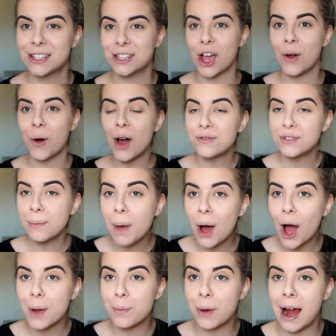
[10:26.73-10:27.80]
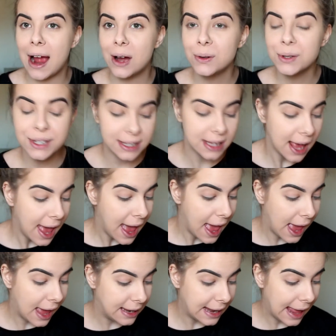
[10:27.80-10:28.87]
So I've done my eyebrows,
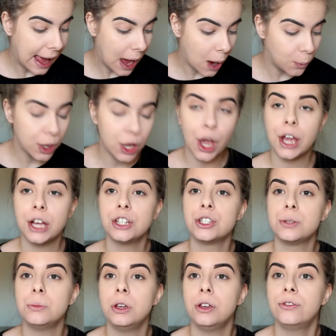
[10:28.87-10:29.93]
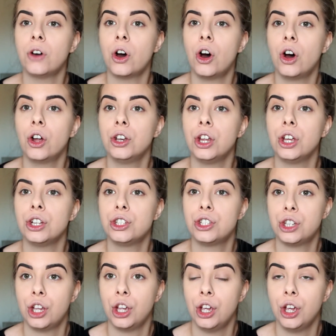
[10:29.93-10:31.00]
and now we're going to move on
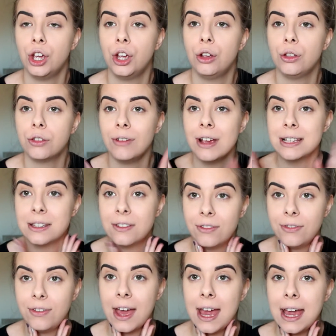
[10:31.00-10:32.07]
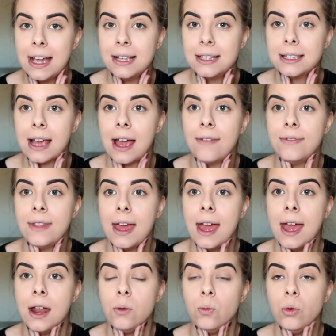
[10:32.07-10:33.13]
to the rest of the face, and
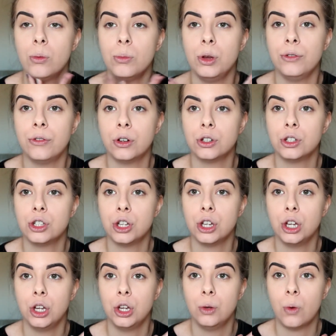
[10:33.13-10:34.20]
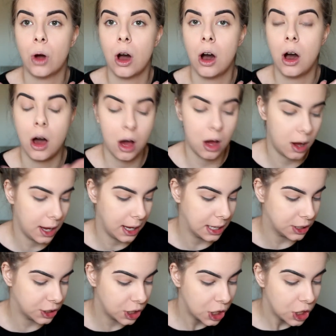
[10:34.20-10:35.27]
then we'll move on to our
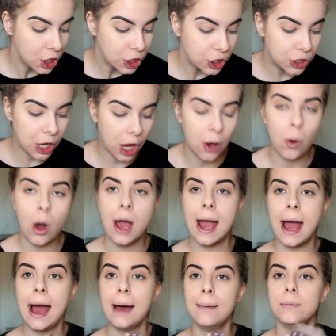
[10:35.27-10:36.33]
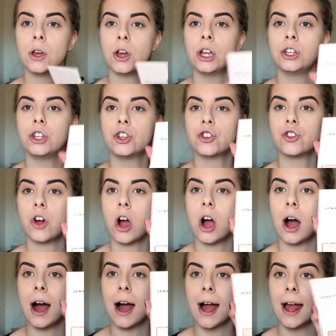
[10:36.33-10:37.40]
eyes. So I am going to
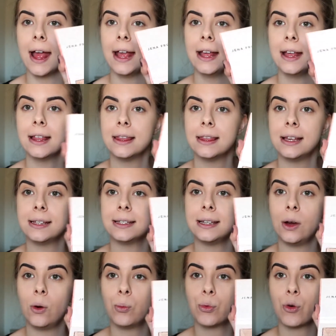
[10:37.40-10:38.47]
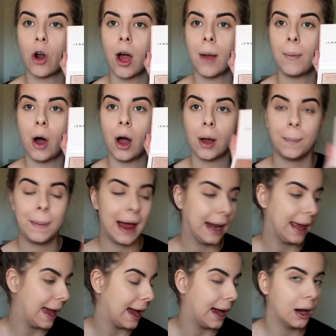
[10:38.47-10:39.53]
try this little Primark
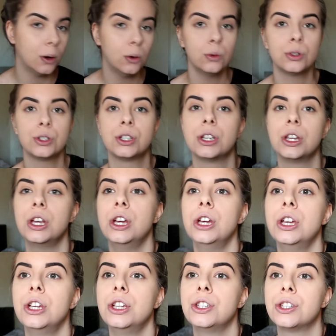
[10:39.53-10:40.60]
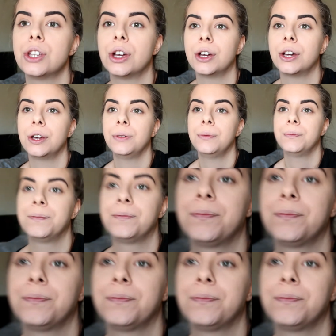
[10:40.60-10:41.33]
palette out. So